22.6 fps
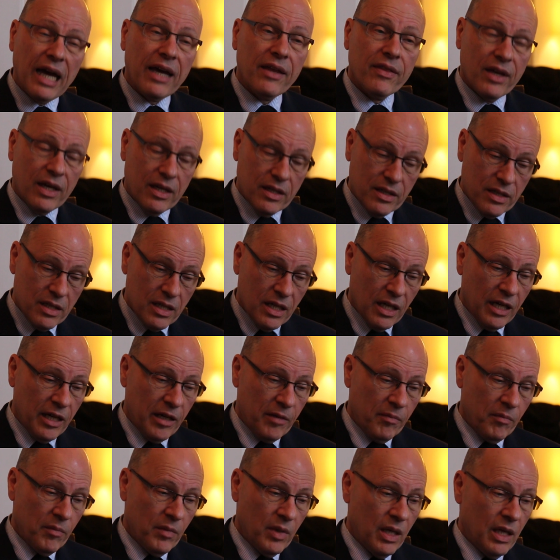at that
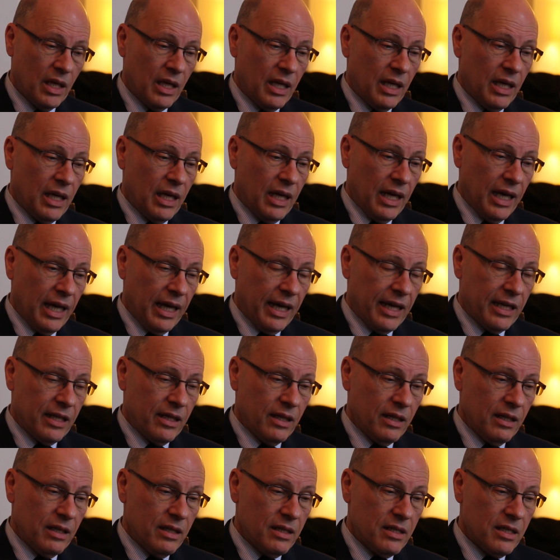time,
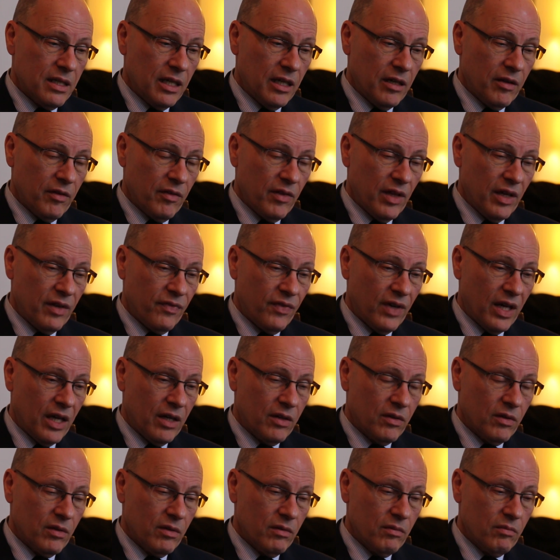and
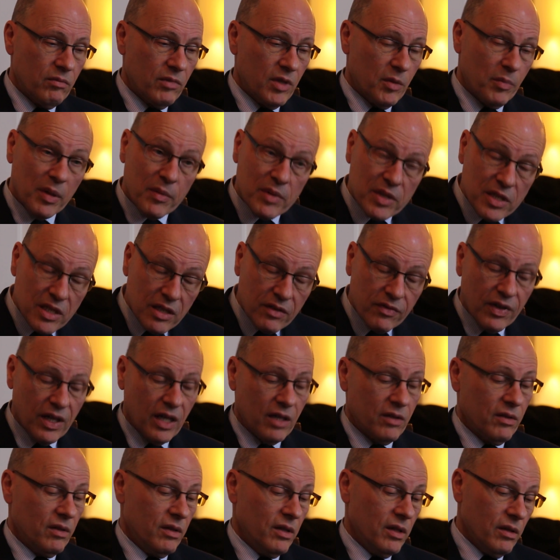the BBC
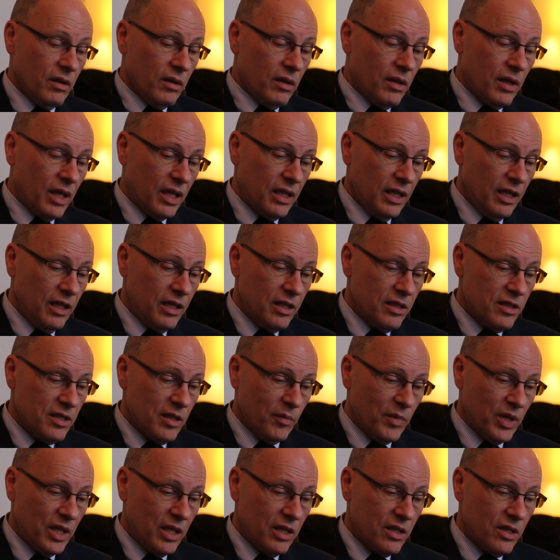found that they needed
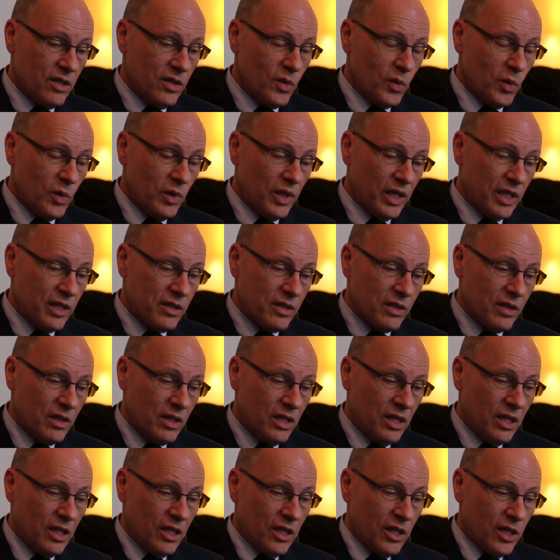somebody to do all this. And
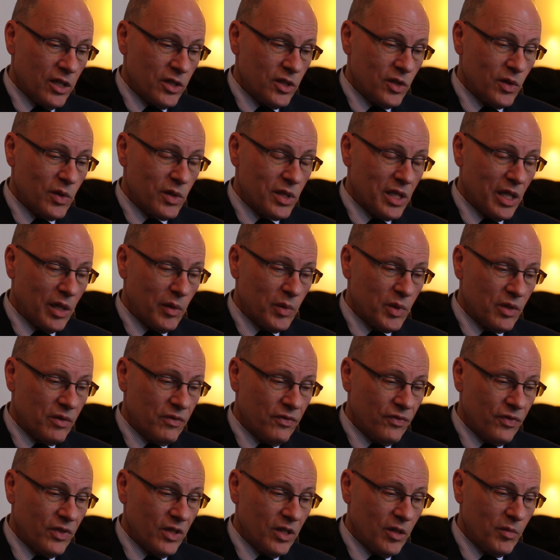as soon as I was
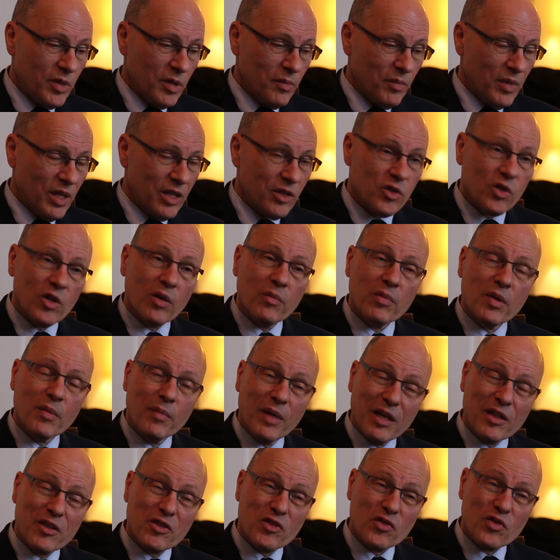confirmed in my job, the
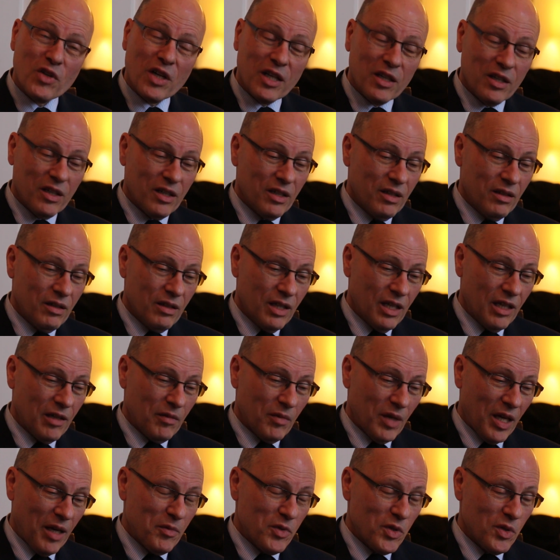miners' strike
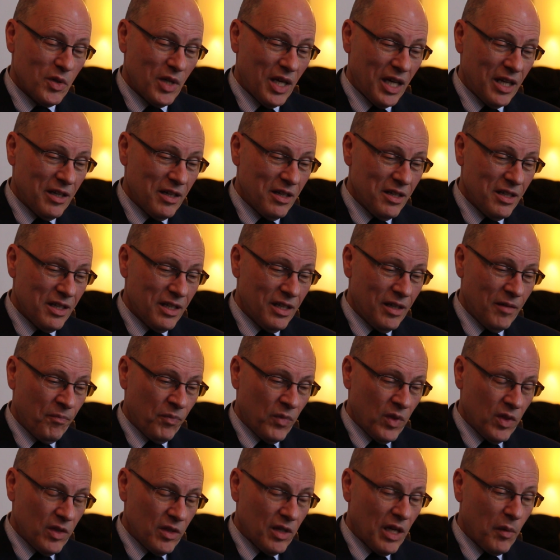came to an end.
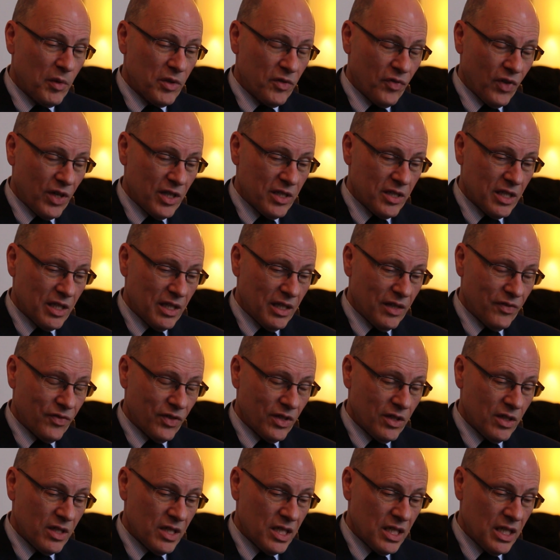So that was very
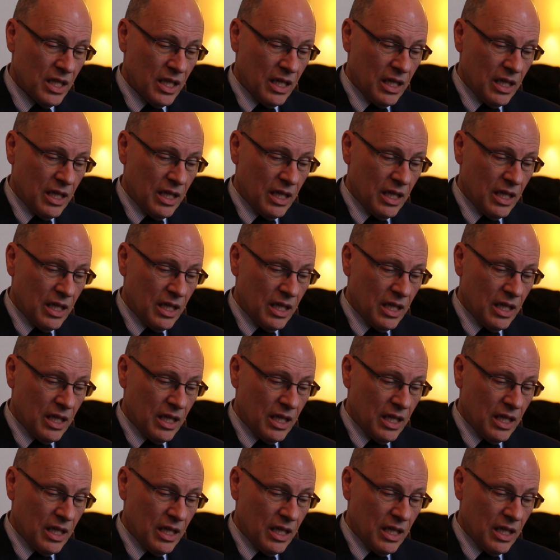significant.